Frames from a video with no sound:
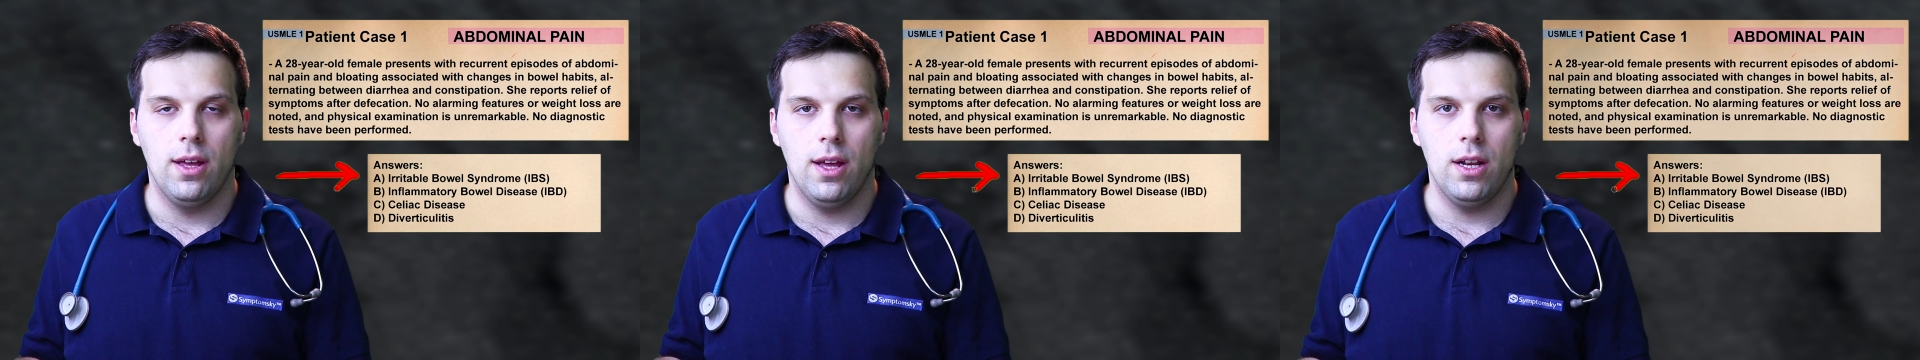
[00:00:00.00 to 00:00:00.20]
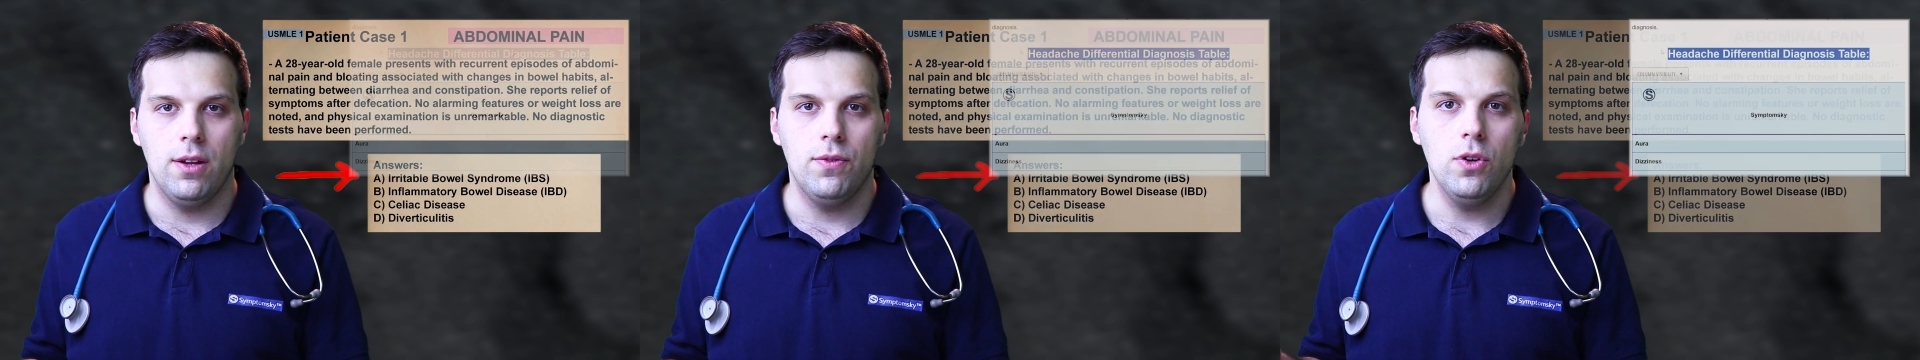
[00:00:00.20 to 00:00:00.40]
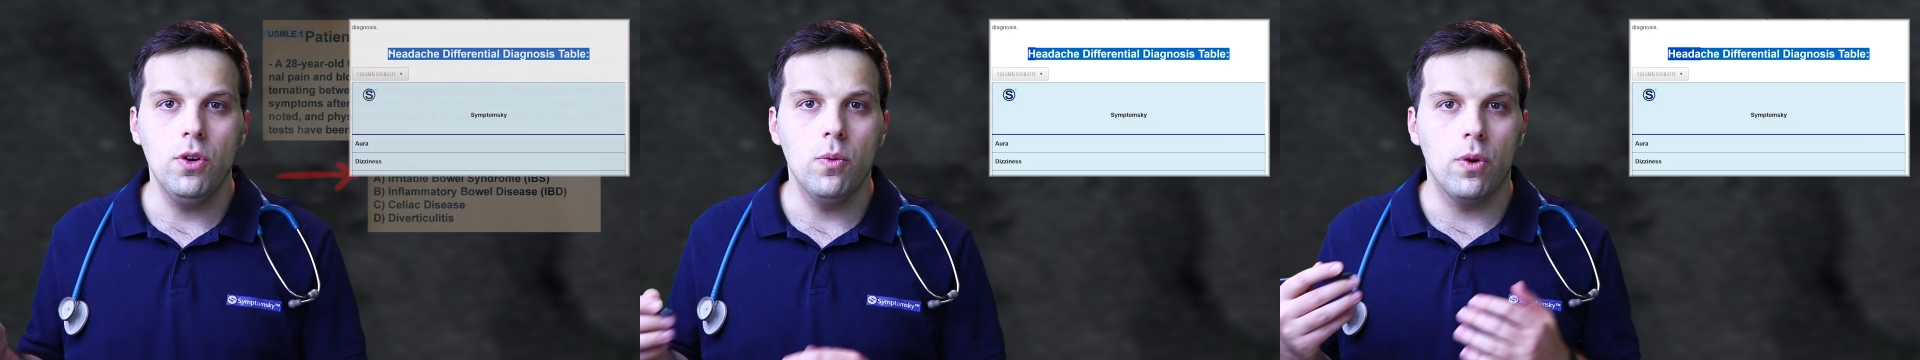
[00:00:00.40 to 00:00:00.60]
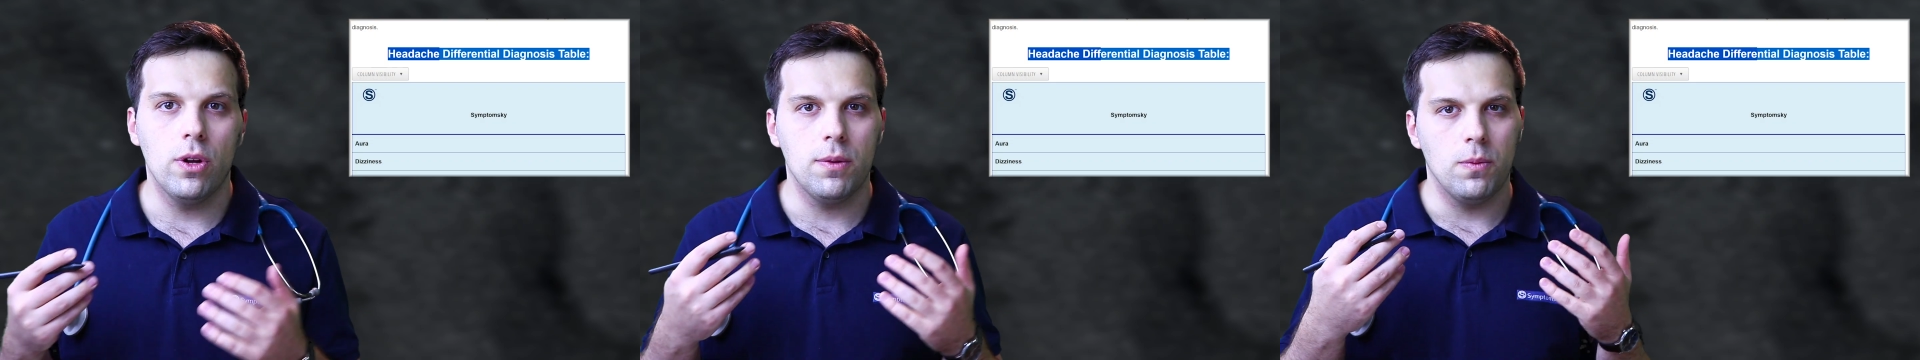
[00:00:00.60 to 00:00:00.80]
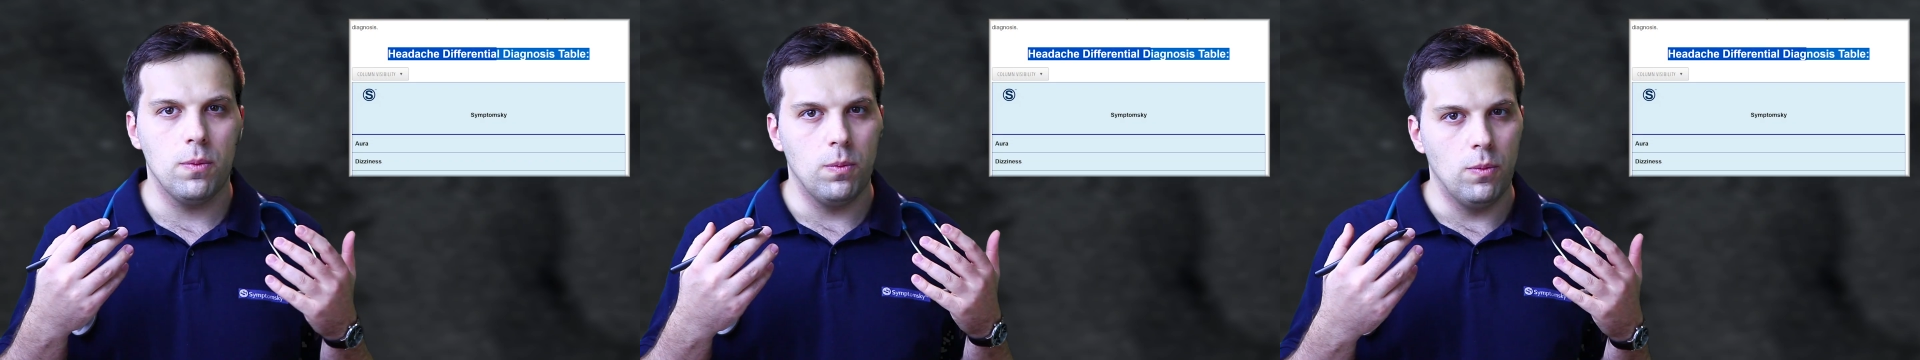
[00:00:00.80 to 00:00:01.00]
And if you
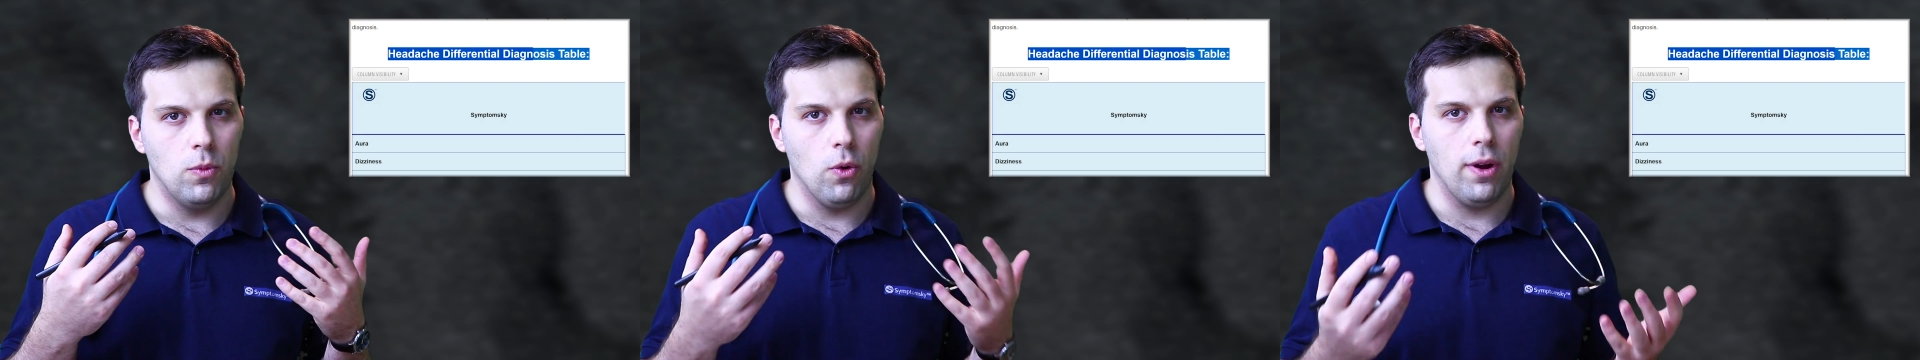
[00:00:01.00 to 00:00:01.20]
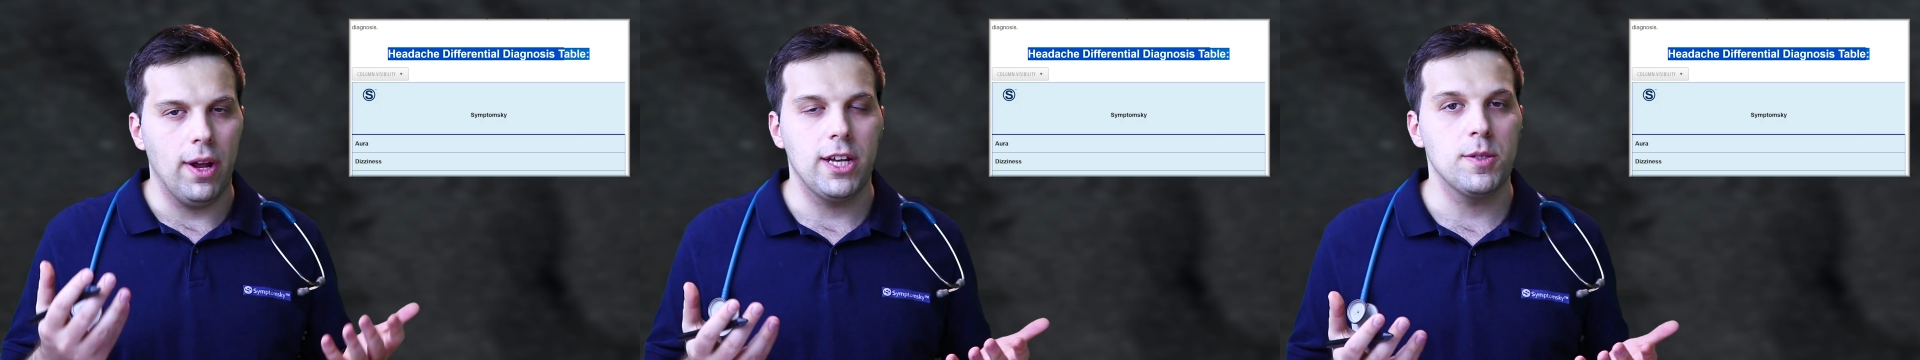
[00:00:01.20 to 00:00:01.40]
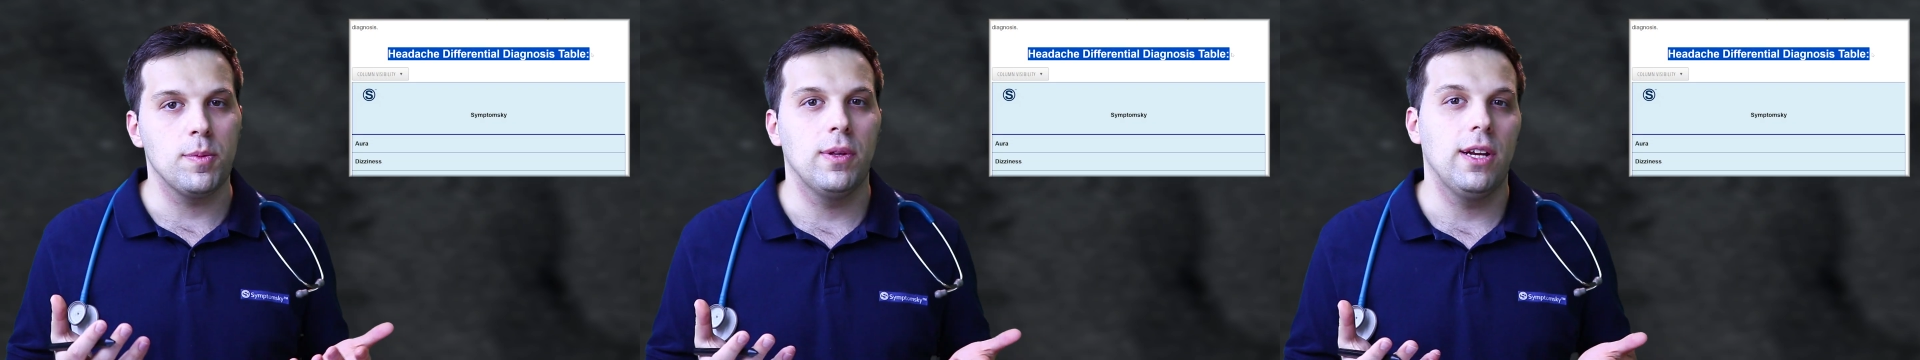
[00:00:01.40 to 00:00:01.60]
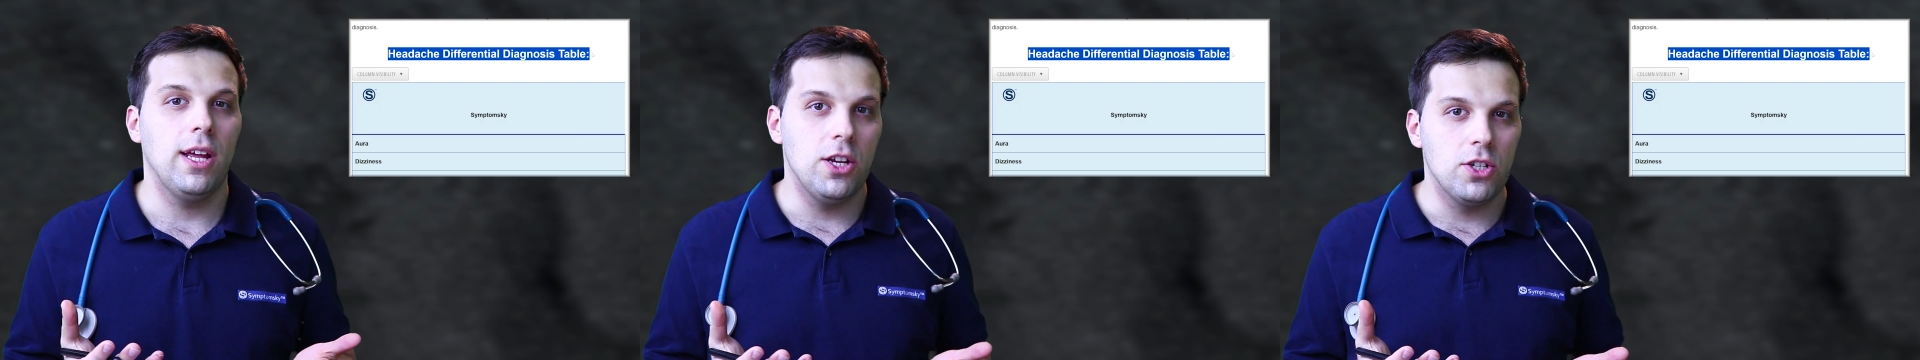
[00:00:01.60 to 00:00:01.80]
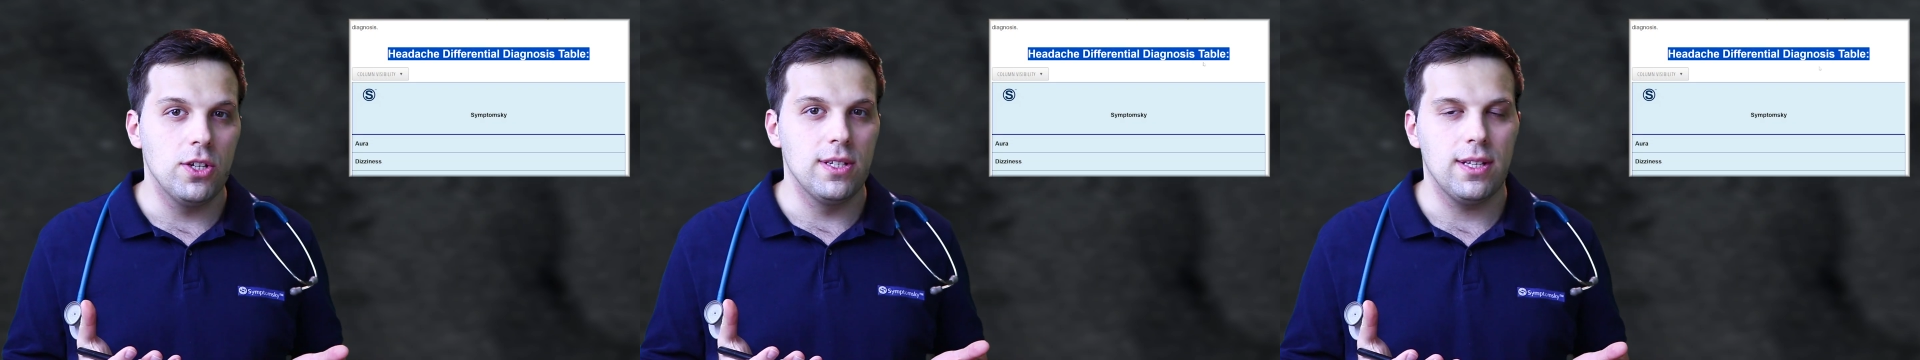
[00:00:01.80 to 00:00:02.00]
want more
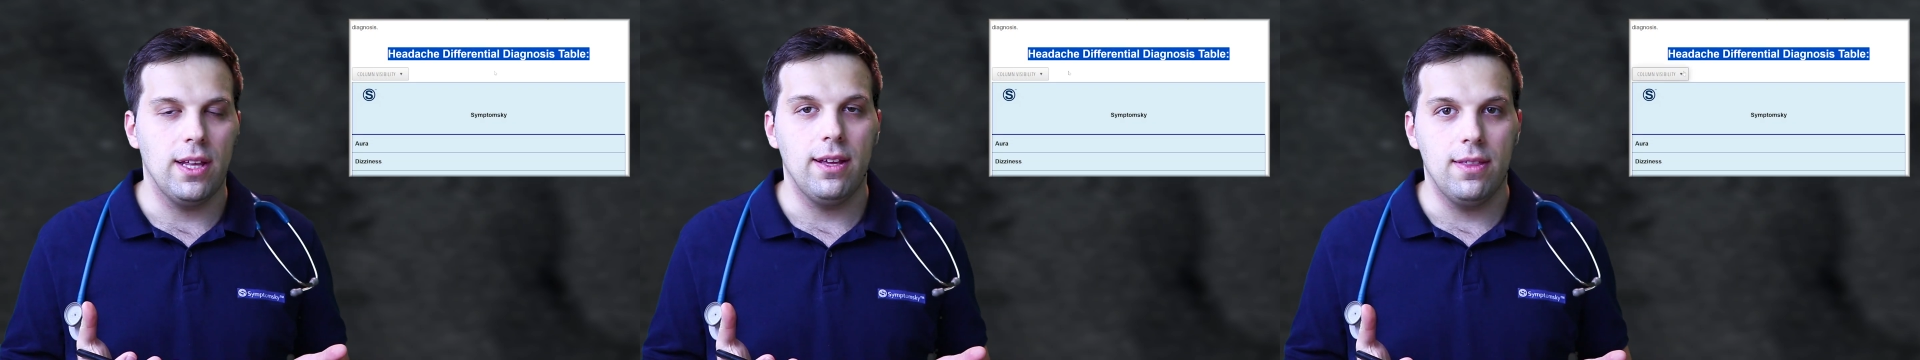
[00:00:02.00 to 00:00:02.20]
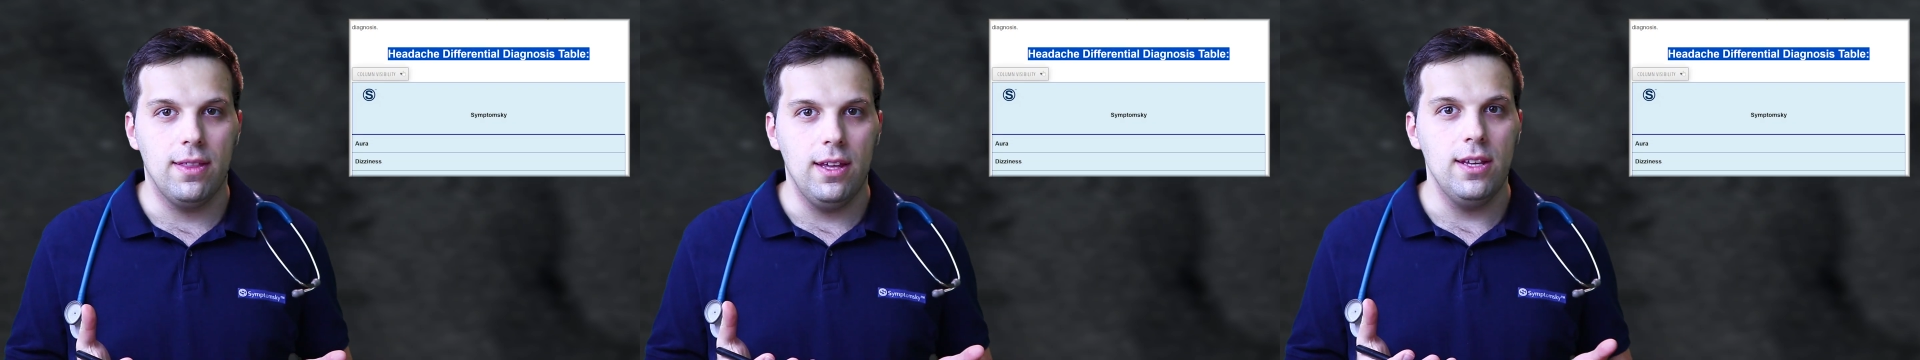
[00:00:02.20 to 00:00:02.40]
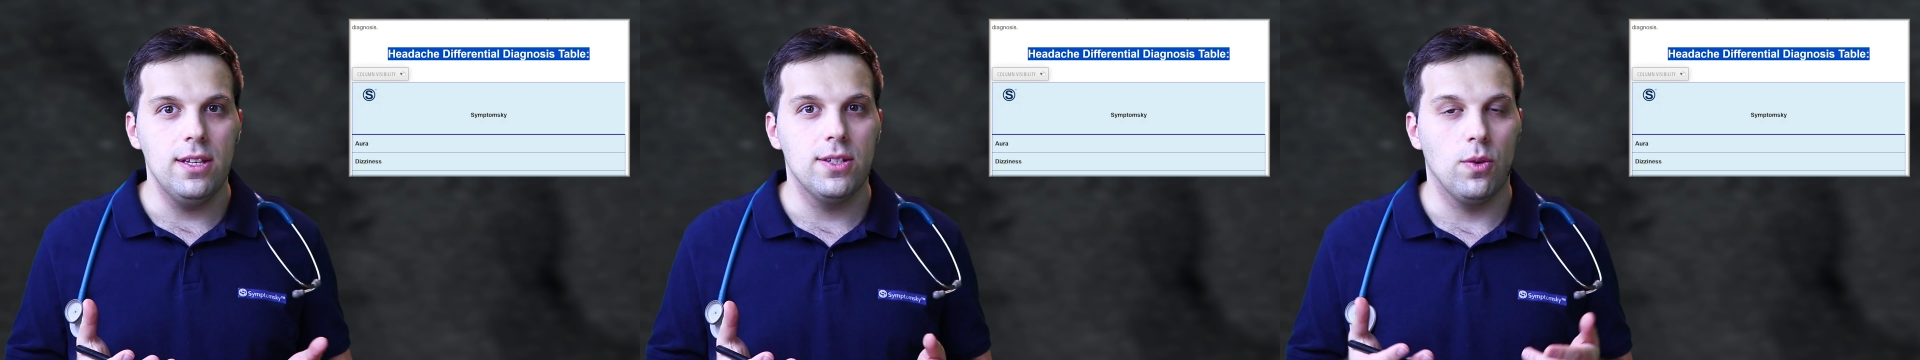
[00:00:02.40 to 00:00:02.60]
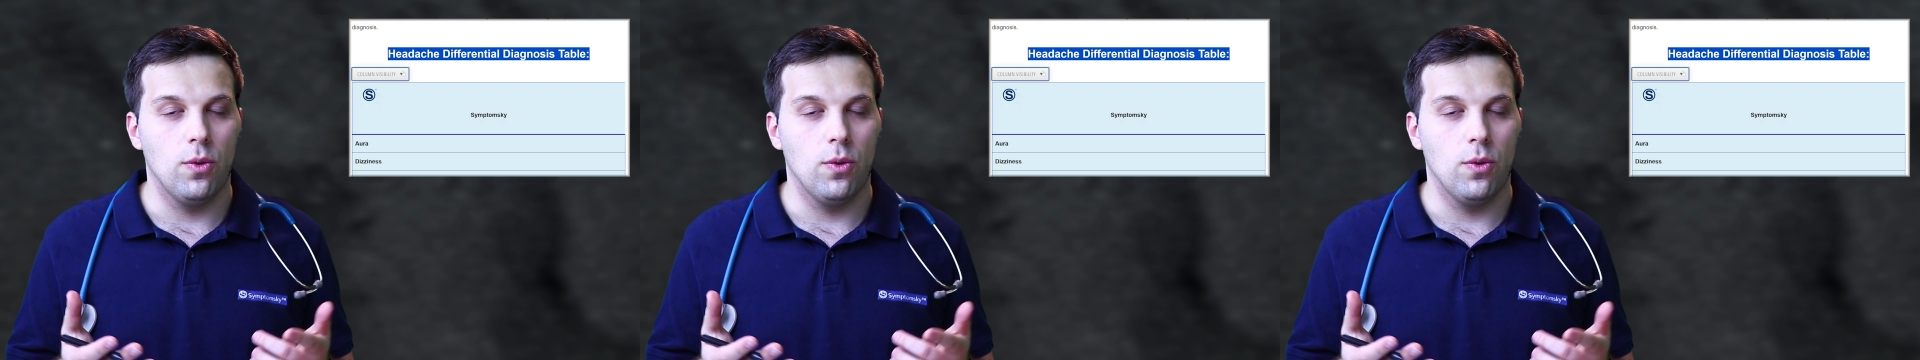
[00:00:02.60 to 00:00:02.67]
explanations like these,